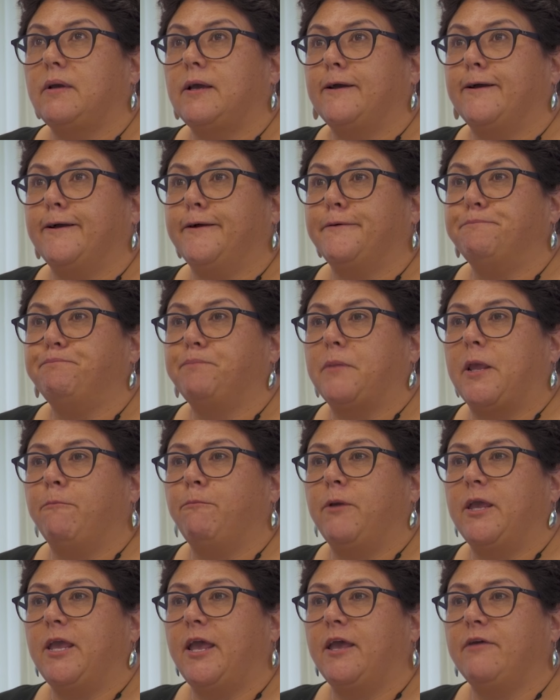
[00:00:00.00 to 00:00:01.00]
And
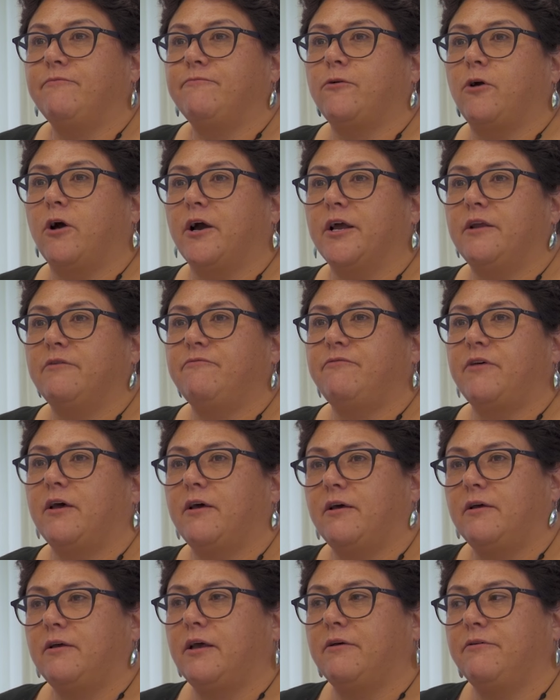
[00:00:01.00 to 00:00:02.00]
we have kind of
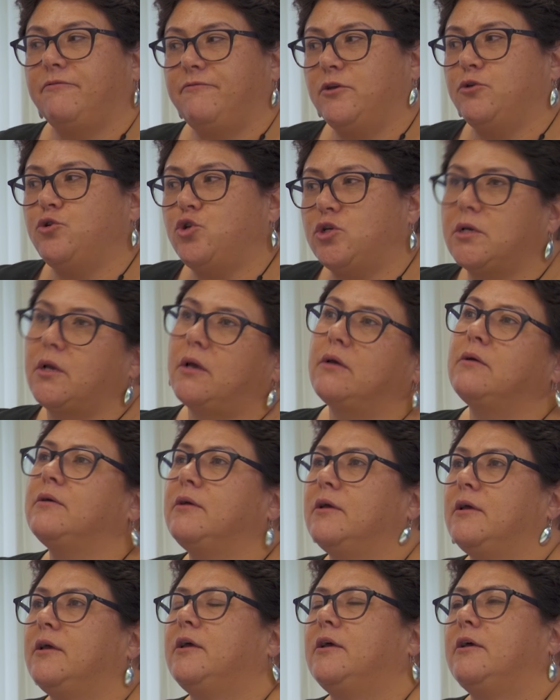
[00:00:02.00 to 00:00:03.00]
a future
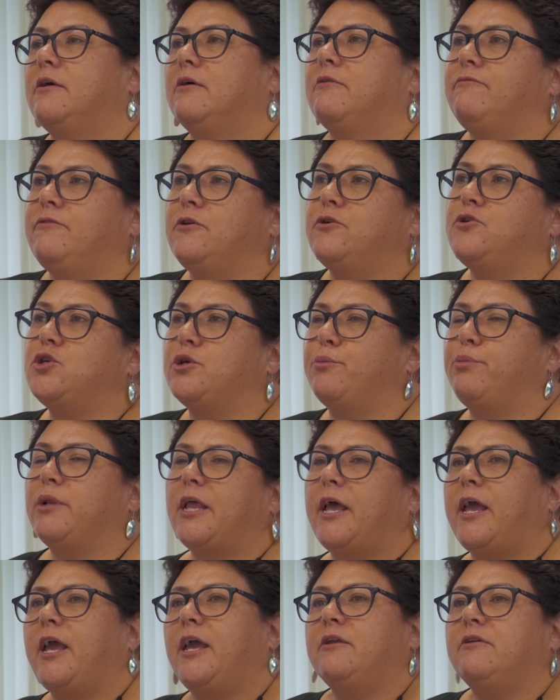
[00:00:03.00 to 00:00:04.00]

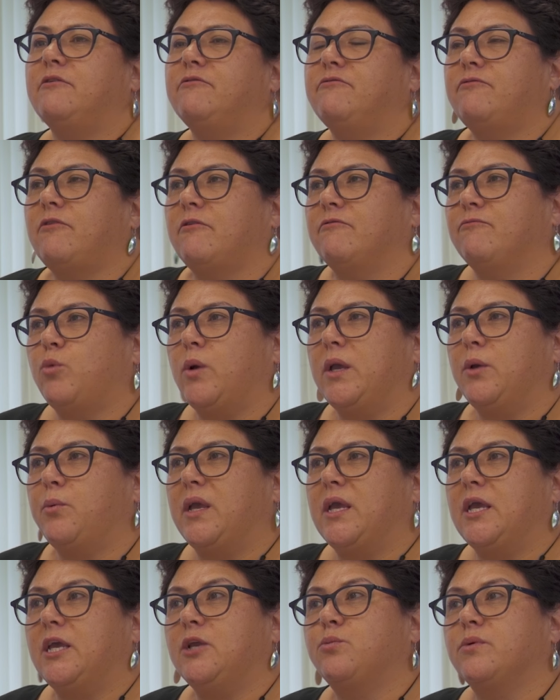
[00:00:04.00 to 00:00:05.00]
plan of where
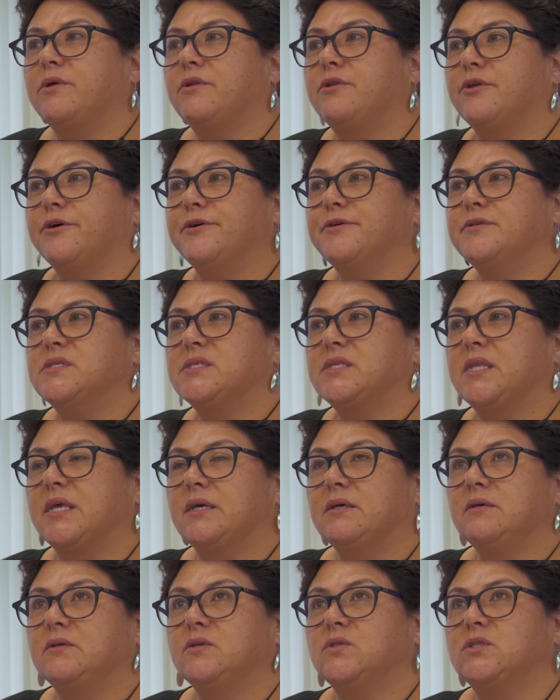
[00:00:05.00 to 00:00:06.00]
we head with those
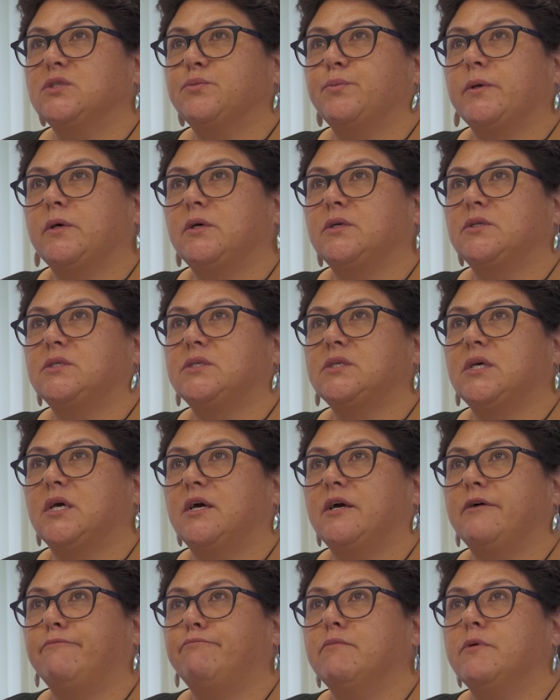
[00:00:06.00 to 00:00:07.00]
things, but
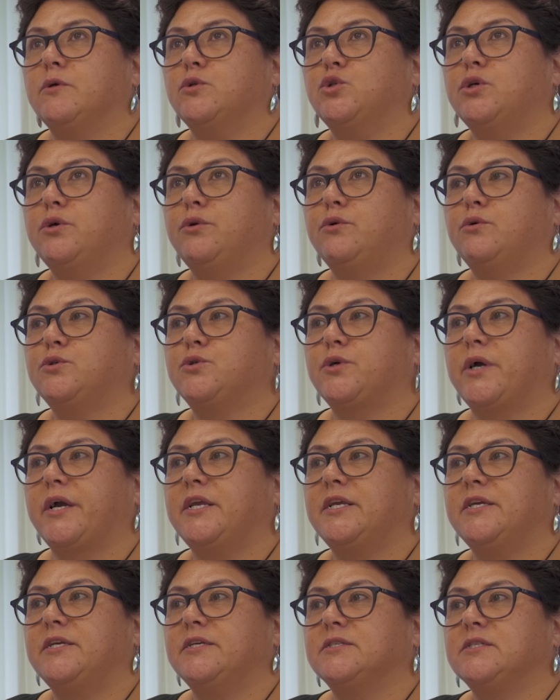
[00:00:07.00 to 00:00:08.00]
internal
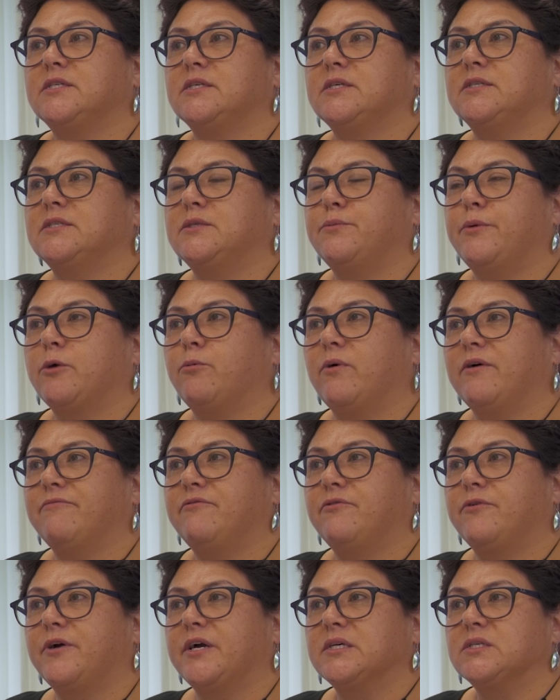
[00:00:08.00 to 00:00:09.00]
training is a big one
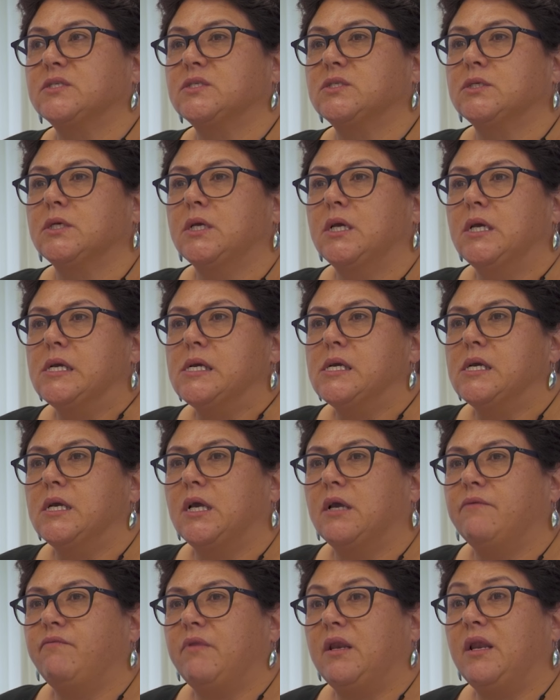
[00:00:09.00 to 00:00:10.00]
for us,
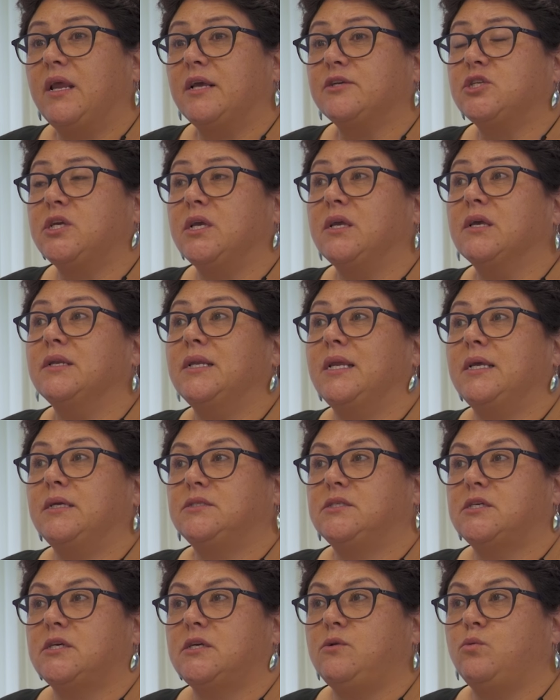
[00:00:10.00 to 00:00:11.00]
and then actually
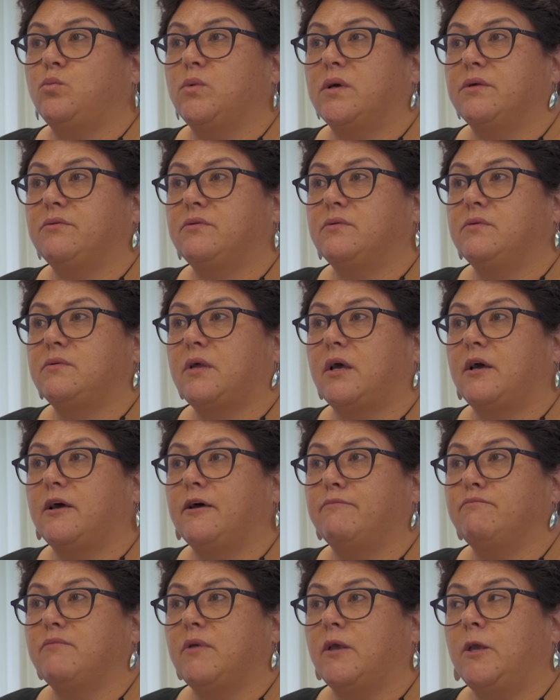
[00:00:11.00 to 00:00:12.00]
connecting with
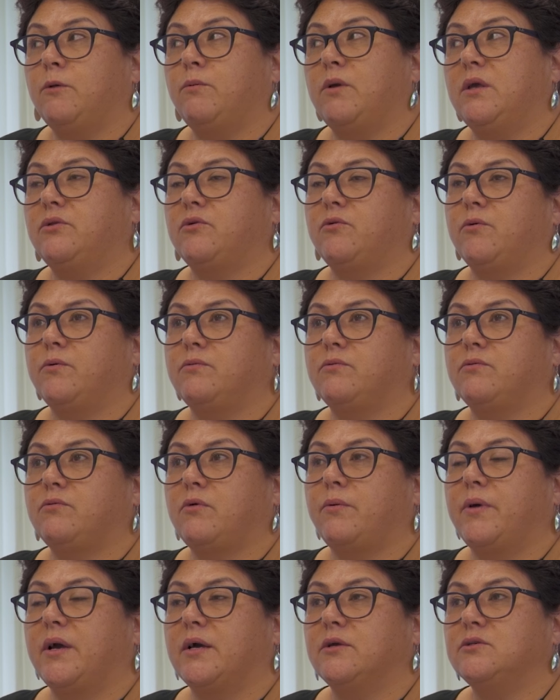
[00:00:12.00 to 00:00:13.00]
iwi
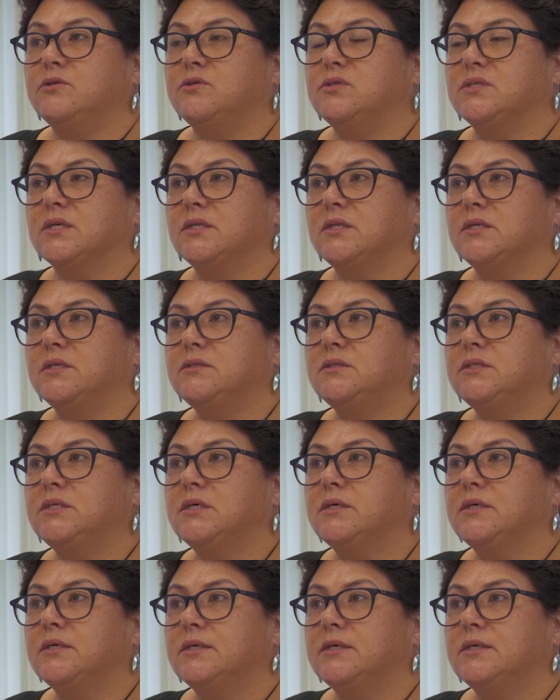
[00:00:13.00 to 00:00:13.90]
throughout New Zealand.